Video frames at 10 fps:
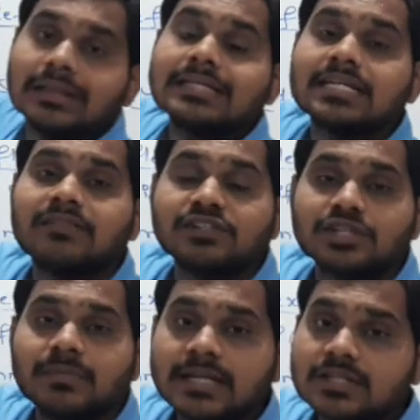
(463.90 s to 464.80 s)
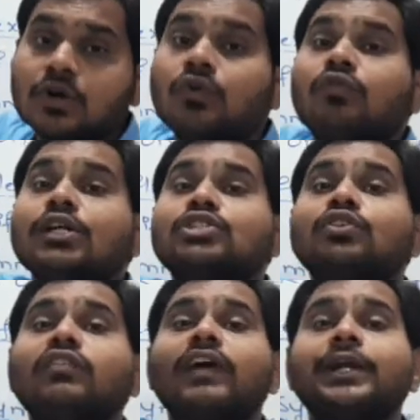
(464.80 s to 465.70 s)
this equation means we
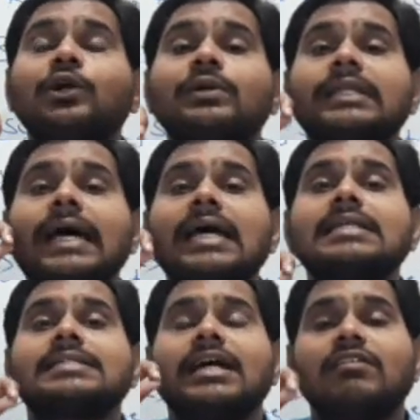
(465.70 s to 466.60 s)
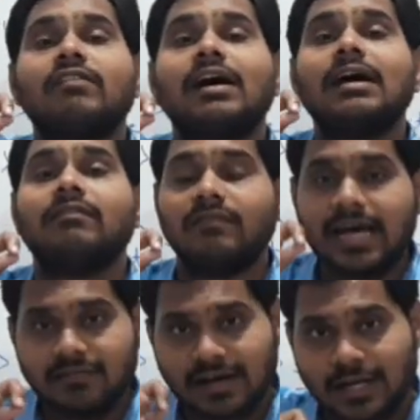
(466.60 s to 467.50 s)
should find out the x and
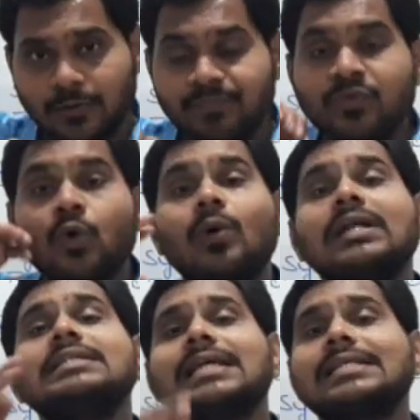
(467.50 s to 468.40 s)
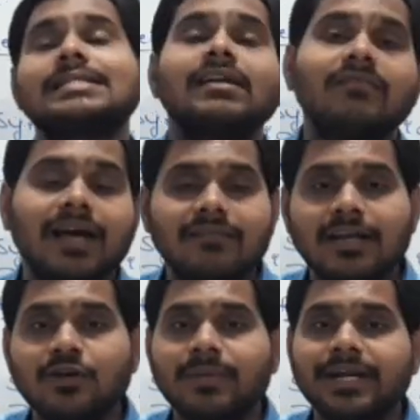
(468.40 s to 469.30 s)
y value. What is x and y
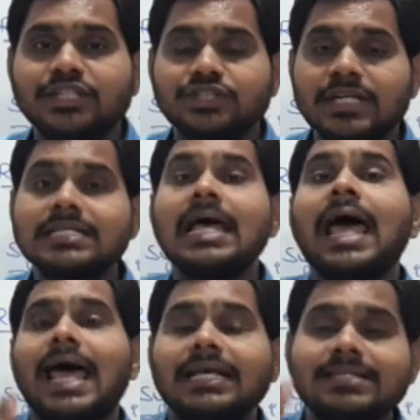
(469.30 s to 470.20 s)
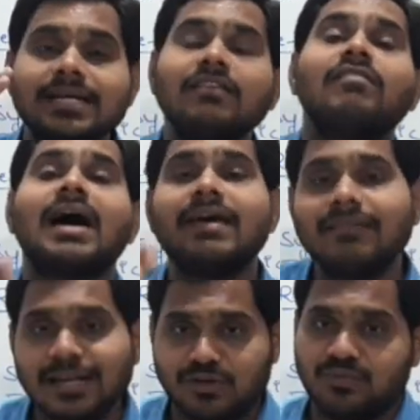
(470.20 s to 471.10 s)
value, my dear students? X and y
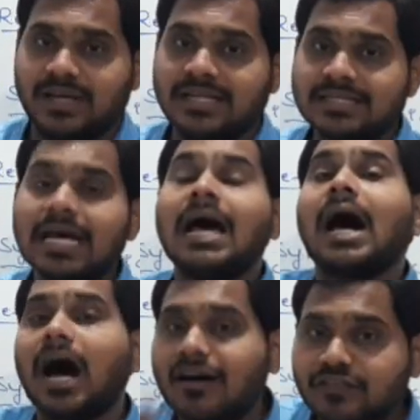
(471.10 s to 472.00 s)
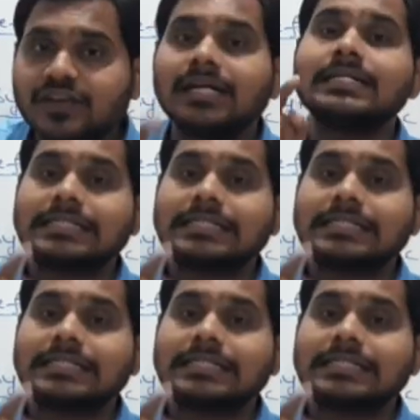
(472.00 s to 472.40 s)
value means after